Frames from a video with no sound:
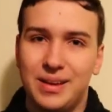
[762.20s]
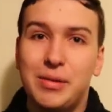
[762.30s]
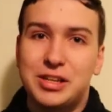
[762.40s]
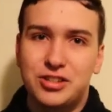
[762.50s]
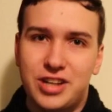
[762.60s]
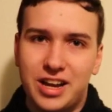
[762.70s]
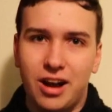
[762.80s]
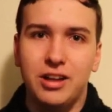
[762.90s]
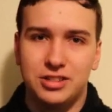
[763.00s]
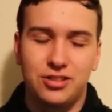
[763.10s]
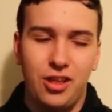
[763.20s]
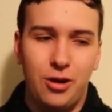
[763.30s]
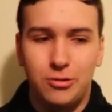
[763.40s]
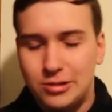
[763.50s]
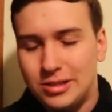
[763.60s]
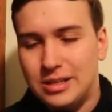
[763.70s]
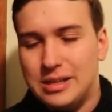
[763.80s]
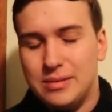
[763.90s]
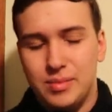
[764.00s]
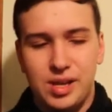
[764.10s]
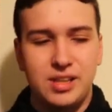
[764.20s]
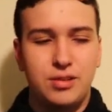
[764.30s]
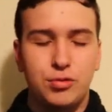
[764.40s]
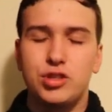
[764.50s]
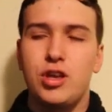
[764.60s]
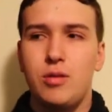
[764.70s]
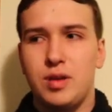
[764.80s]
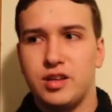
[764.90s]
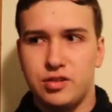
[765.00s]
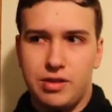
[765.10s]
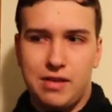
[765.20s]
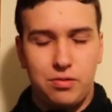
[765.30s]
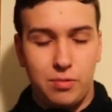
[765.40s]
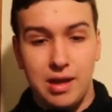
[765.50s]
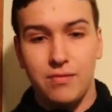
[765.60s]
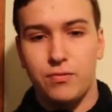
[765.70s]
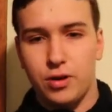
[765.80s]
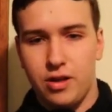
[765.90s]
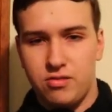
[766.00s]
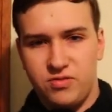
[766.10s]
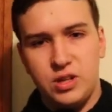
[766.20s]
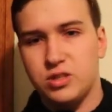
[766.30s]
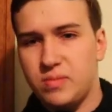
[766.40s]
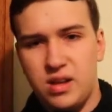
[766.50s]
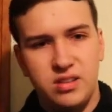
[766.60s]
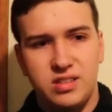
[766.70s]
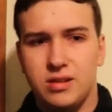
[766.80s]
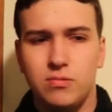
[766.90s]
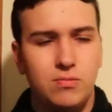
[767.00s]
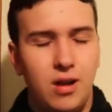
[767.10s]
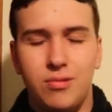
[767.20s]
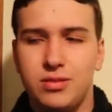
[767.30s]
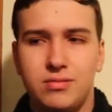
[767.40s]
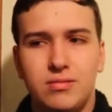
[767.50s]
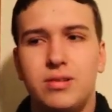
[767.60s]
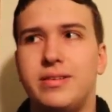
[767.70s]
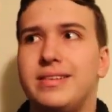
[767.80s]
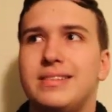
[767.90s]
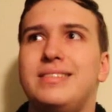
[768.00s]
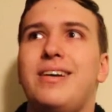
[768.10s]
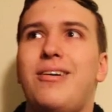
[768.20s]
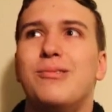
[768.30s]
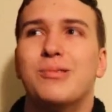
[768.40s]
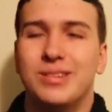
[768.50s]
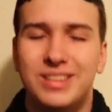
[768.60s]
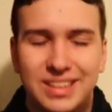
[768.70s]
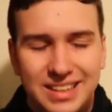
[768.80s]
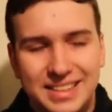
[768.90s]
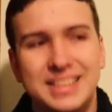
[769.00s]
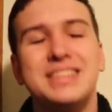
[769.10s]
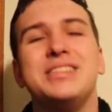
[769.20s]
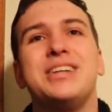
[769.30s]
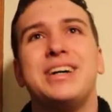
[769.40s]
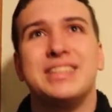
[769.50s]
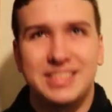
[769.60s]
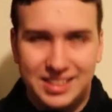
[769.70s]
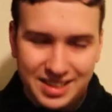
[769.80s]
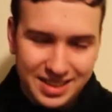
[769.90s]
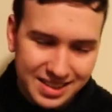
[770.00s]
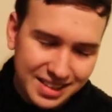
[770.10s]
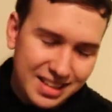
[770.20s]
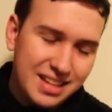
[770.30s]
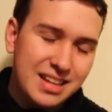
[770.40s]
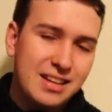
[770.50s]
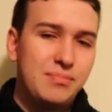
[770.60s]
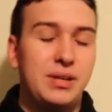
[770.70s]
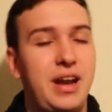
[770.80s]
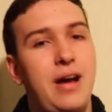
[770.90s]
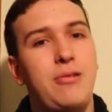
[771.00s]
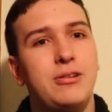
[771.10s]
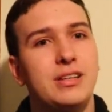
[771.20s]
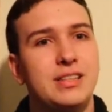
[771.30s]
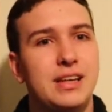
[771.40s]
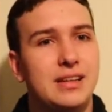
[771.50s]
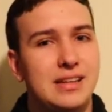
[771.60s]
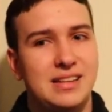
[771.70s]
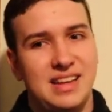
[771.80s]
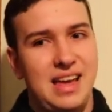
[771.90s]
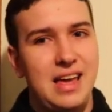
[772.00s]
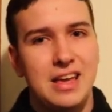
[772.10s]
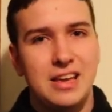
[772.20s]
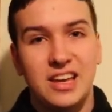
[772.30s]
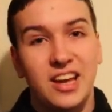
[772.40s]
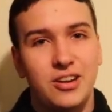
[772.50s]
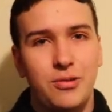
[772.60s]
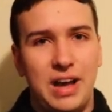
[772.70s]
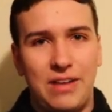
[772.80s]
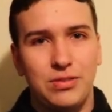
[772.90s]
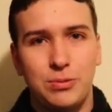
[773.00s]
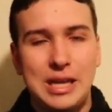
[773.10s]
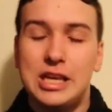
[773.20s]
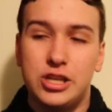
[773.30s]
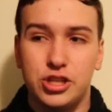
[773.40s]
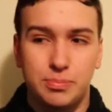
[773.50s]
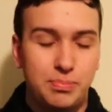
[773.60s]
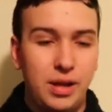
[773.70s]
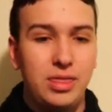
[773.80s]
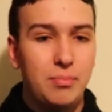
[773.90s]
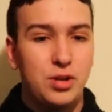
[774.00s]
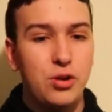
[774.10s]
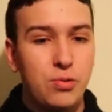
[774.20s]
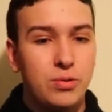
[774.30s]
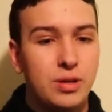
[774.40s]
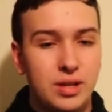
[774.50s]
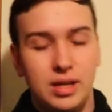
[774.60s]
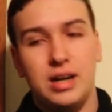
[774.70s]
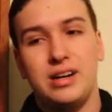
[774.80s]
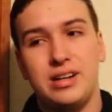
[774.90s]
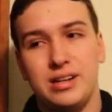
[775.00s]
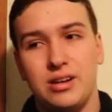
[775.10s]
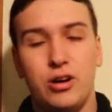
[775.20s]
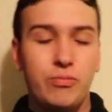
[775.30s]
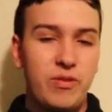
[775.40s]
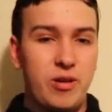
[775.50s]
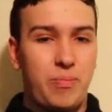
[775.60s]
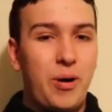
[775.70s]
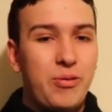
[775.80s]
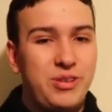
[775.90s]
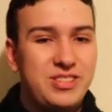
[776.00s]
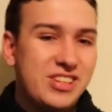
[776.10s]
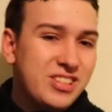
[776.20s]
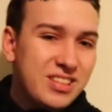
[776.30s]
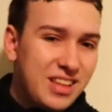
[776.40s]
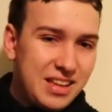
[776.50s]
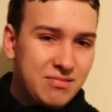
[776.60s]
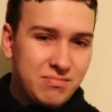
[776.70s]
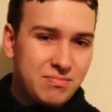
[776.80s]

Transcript: Makes your deck unslow. Because it was slow because you'd have to wait for the other field spell. It's like, why would... No, this sucks. But now it's like, hey, you don't have to wait. You just put them to. Hopefully your opponent doesn't, like,